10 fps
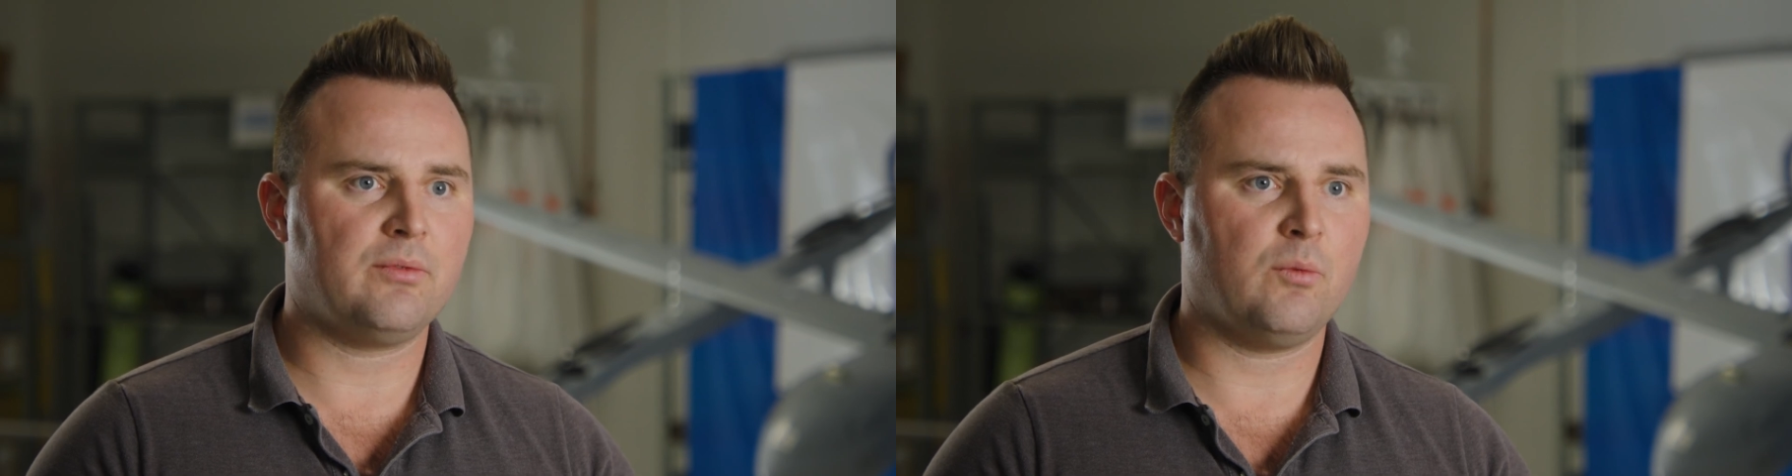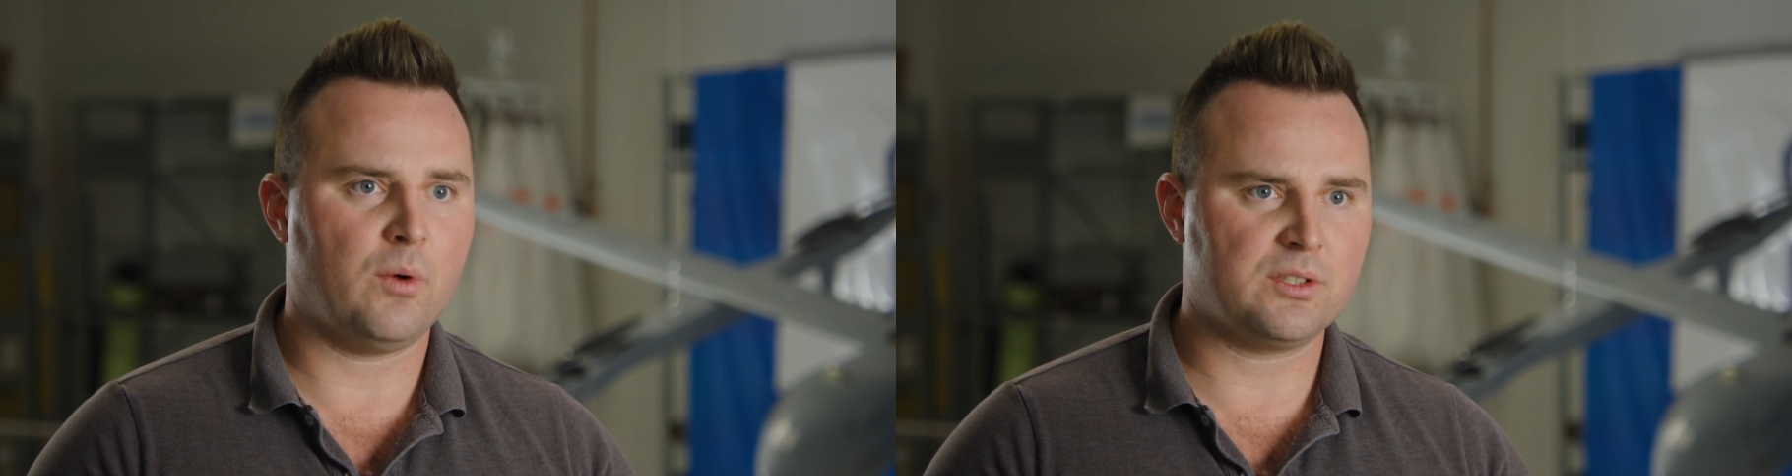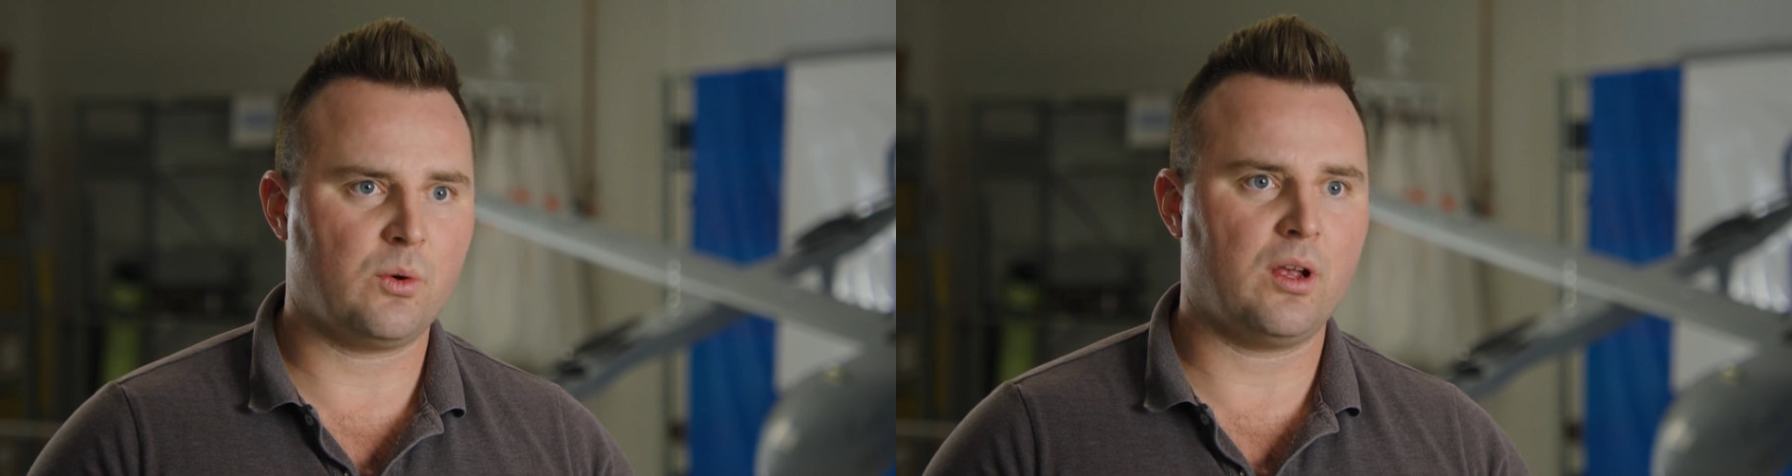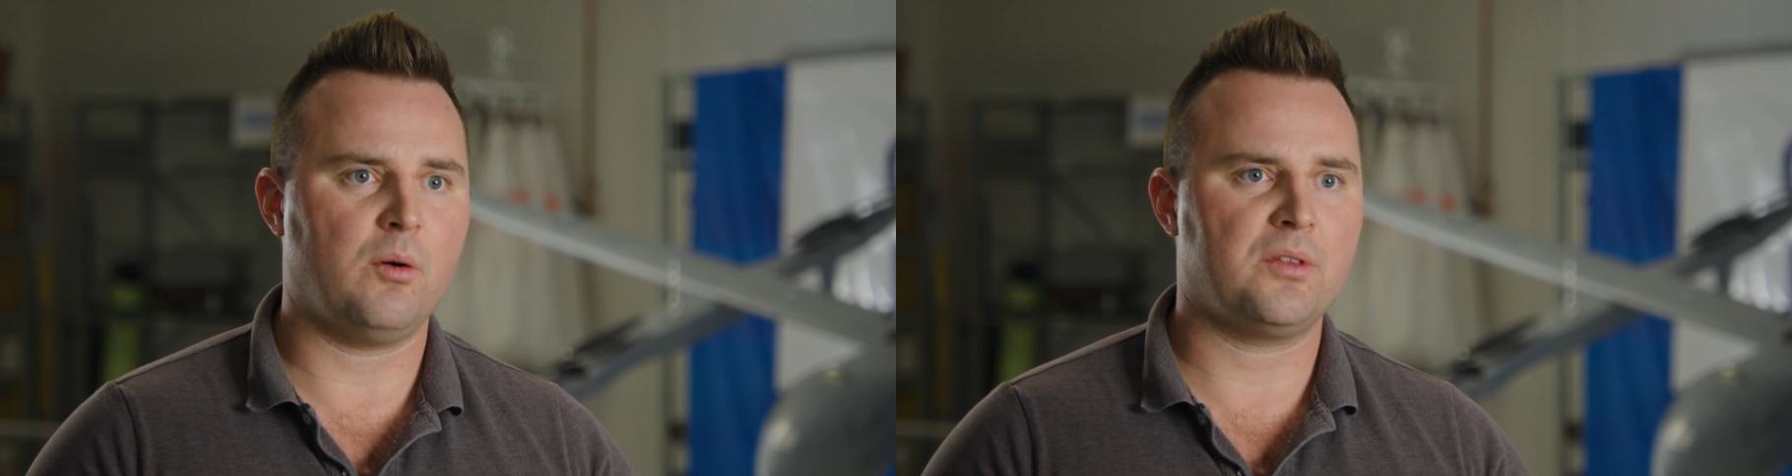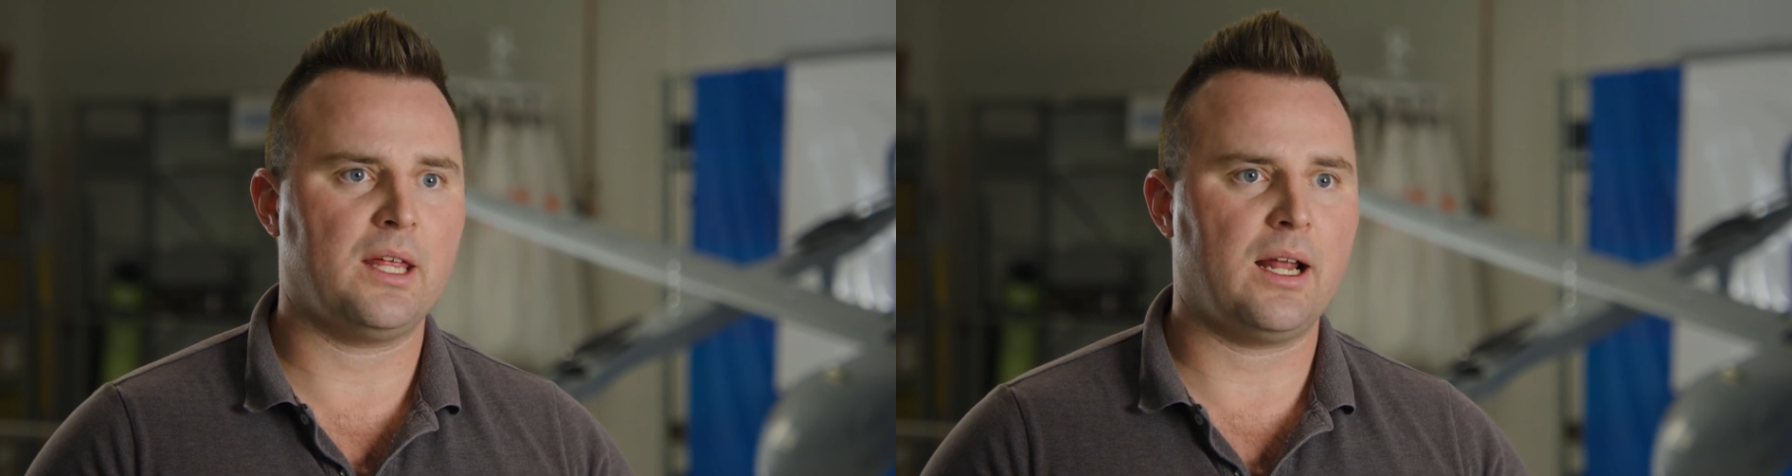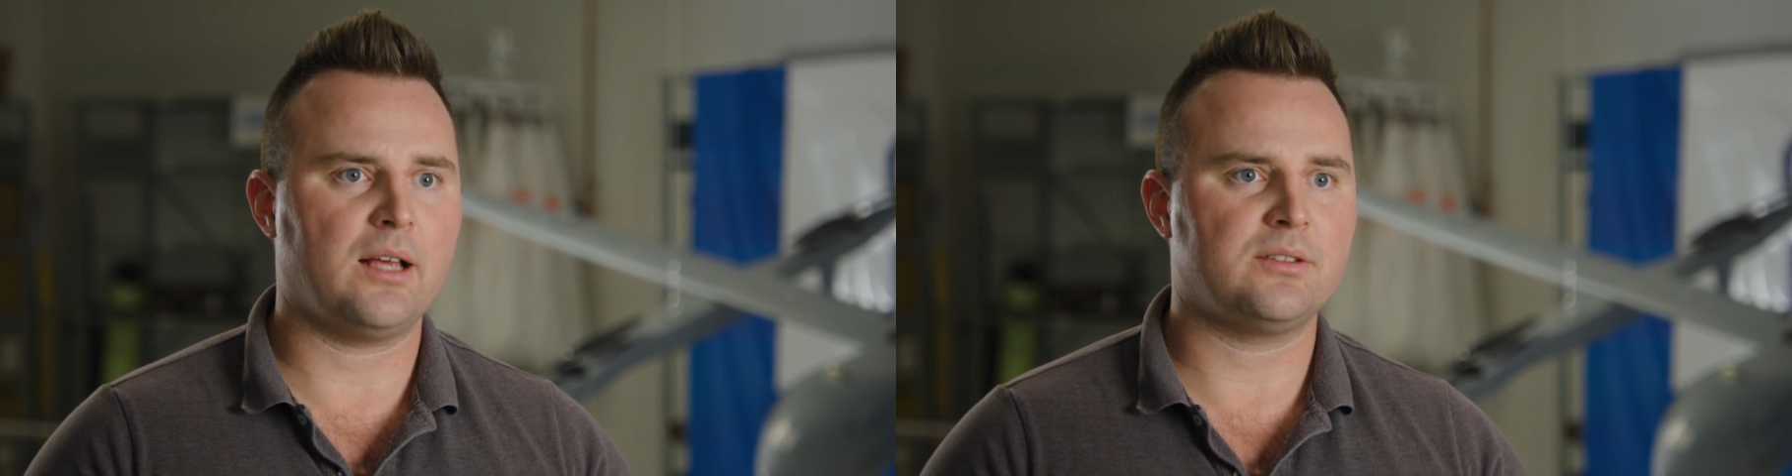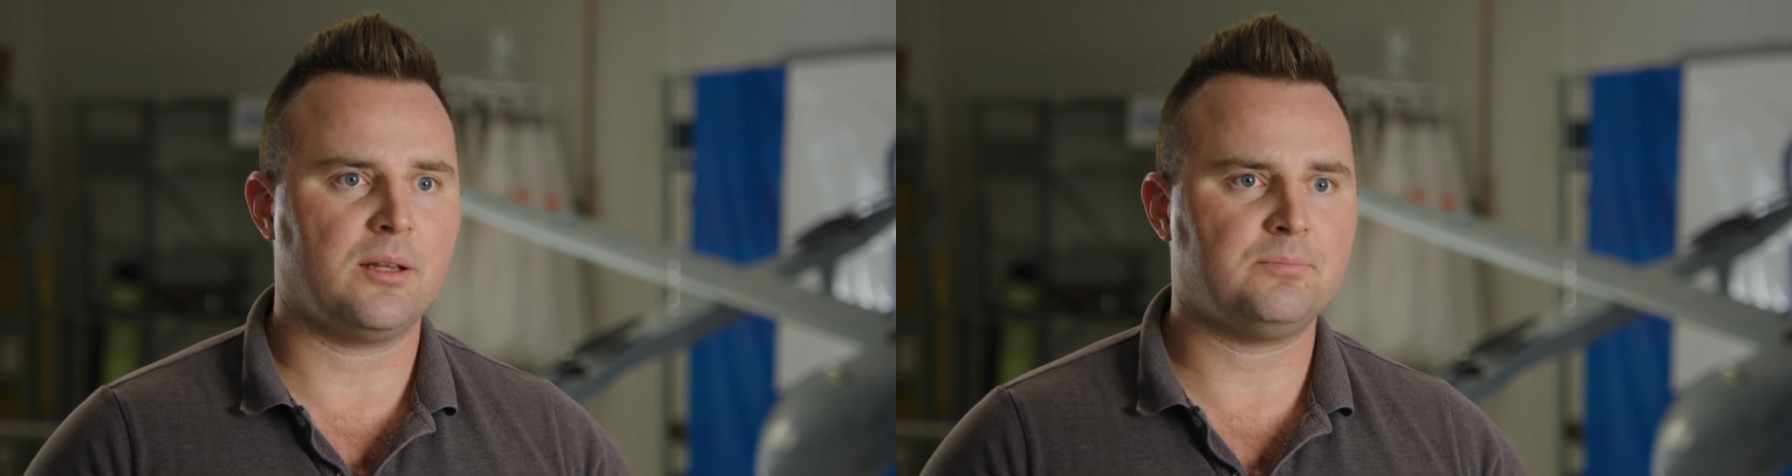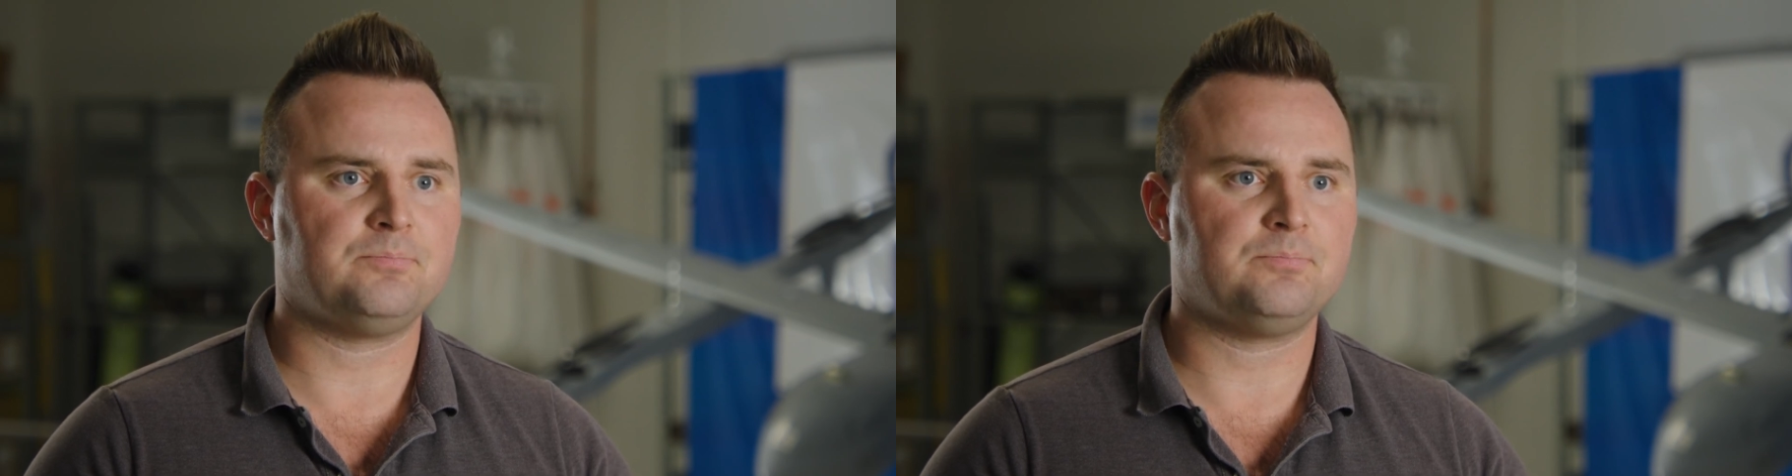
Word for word: of what's going on with that asset.